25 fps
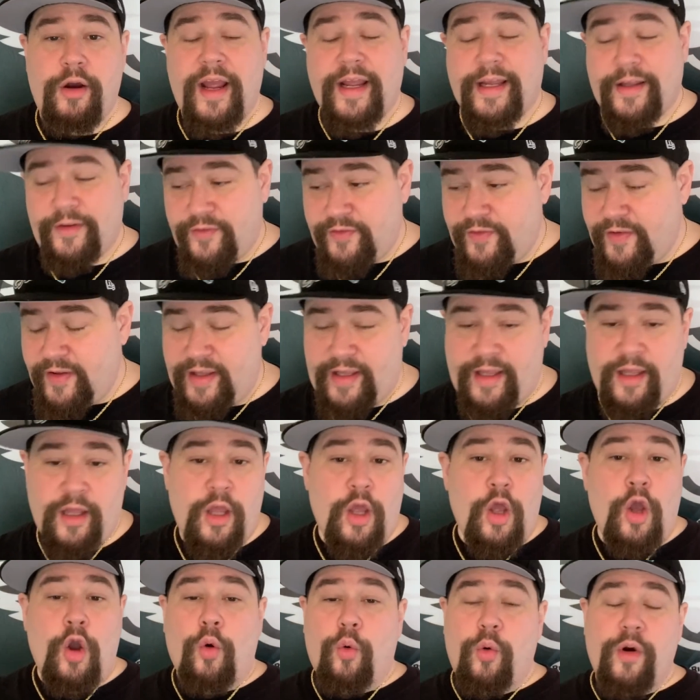I could see.
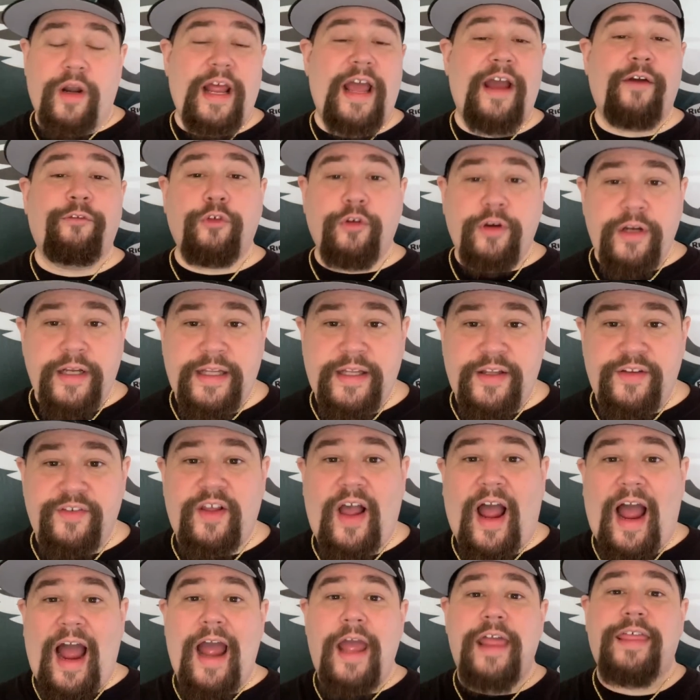Whatever it is,
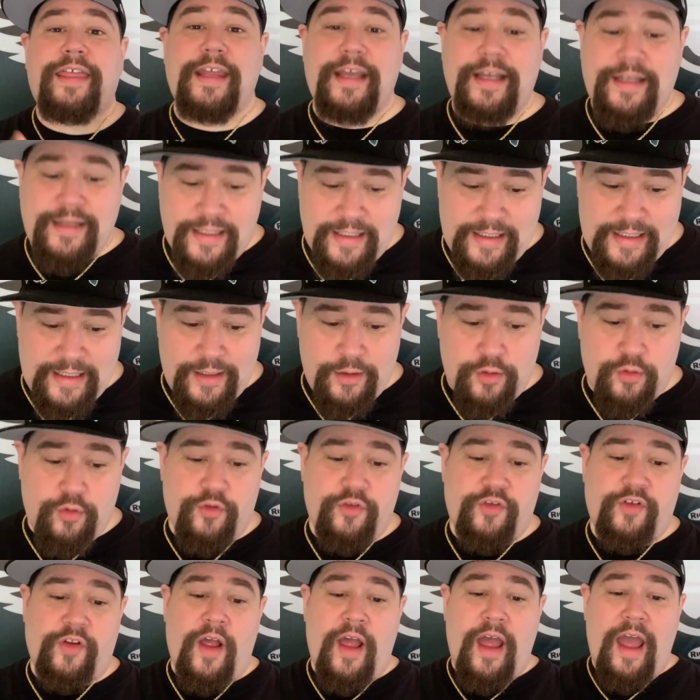I think the
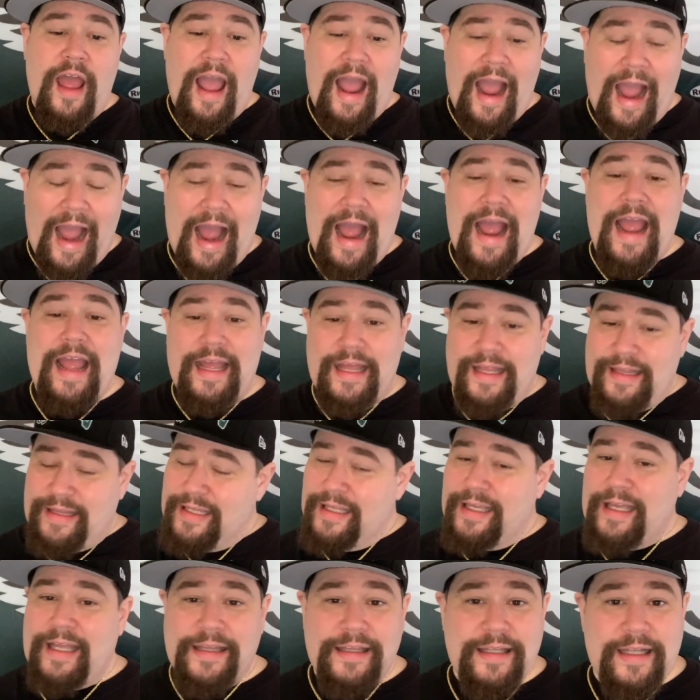Eagles, at
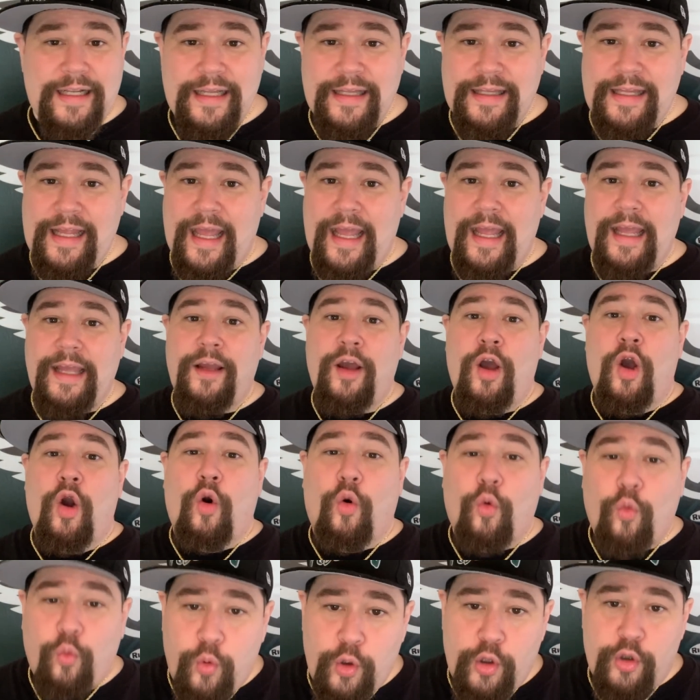the end of the day,
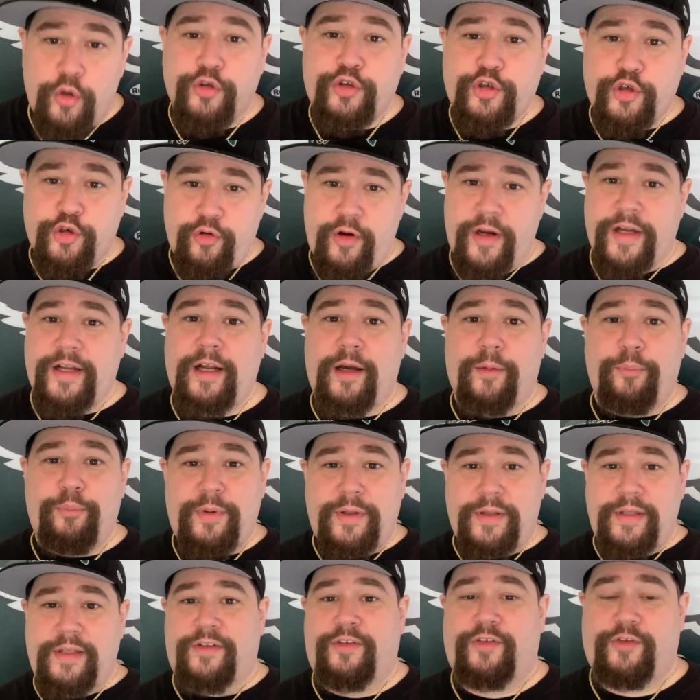will trade up
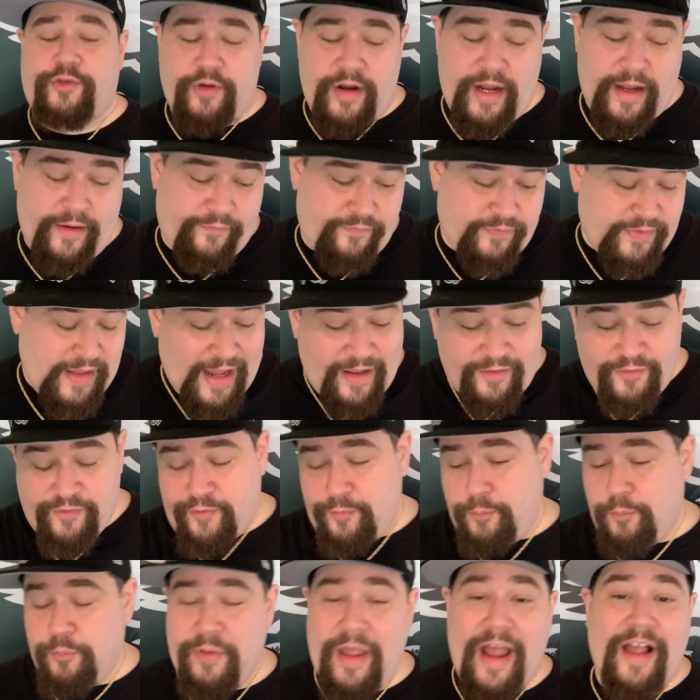in this draft.
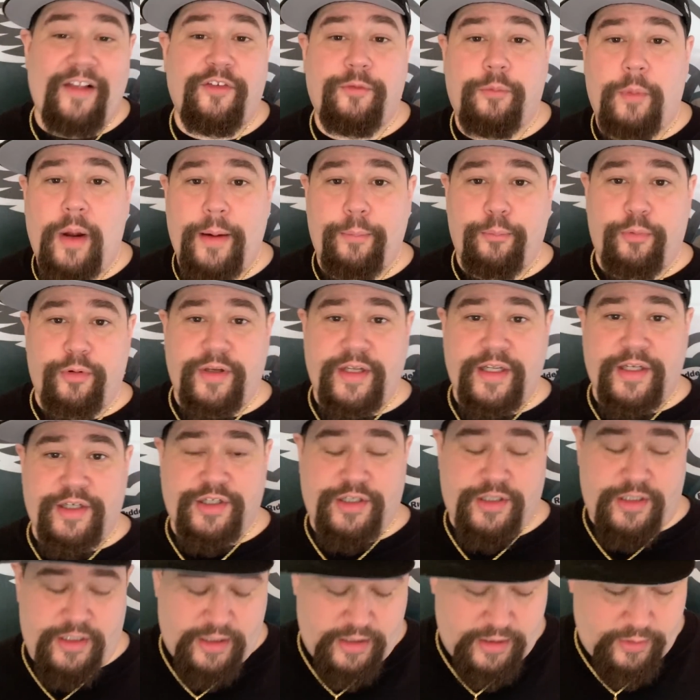That's my
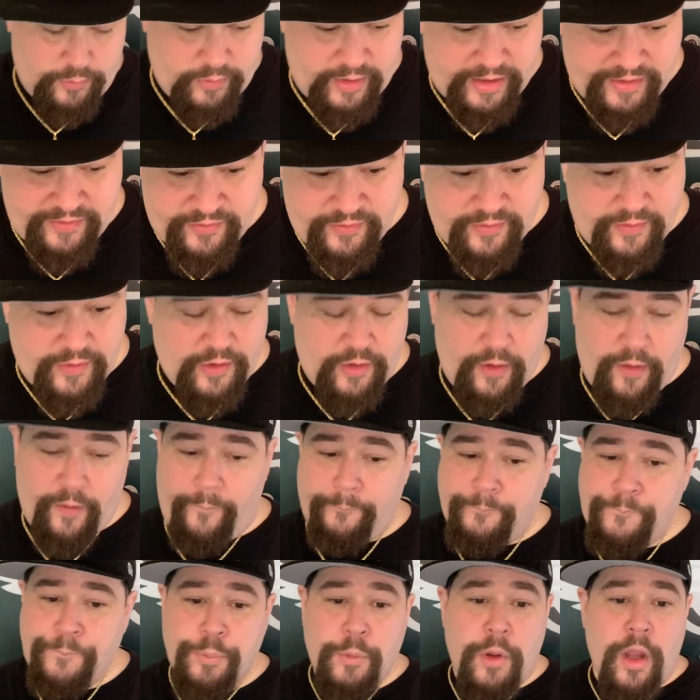prediction anyways, you
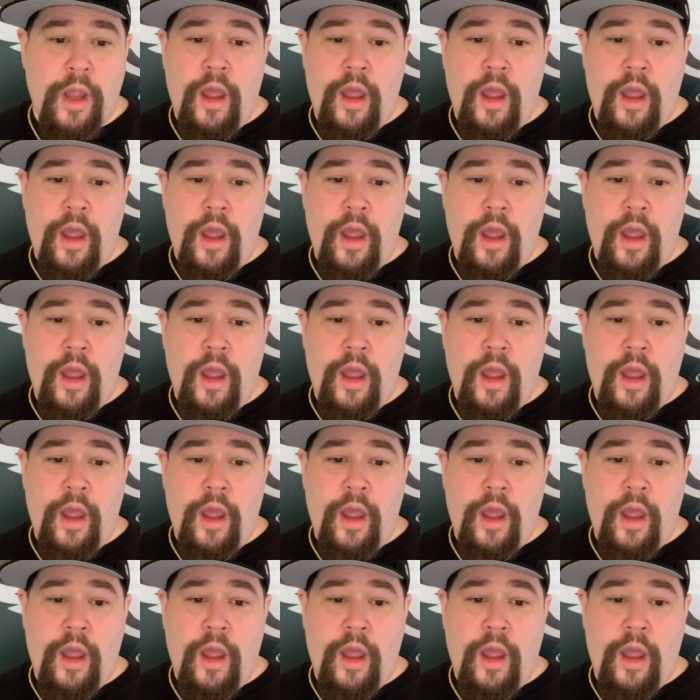know.